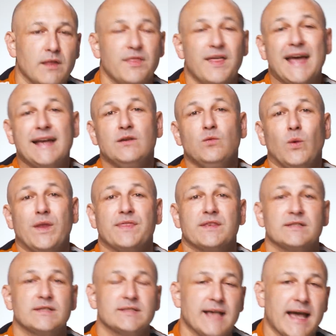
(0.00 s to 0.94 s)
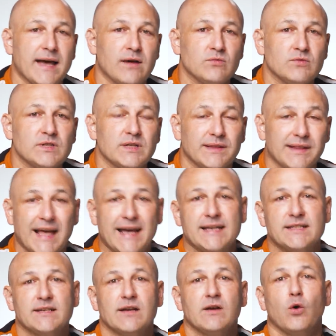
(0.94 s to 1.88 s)
Then when the sound,
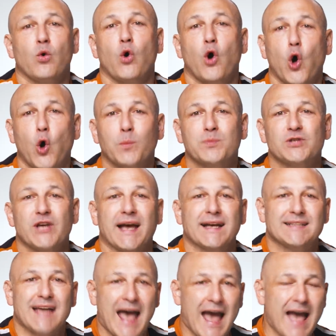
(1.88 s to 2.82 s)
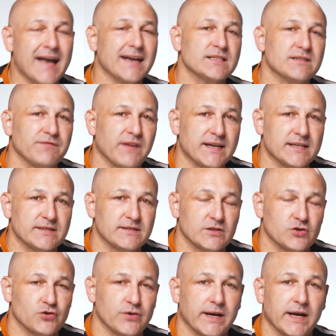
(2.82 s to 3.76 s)
laser, or object activates
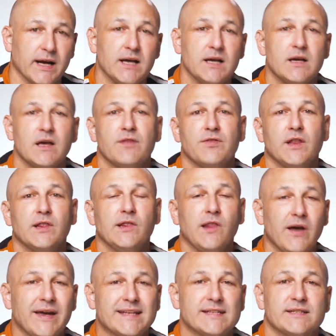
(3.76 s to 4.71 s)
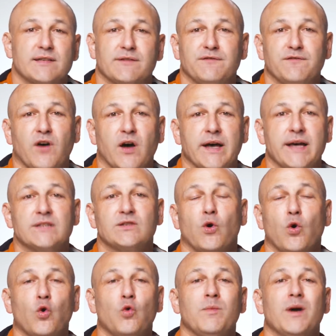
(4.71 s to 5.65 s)
the trigger, the lights are fired
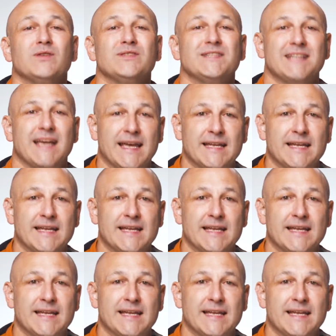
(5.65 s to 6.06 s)
almost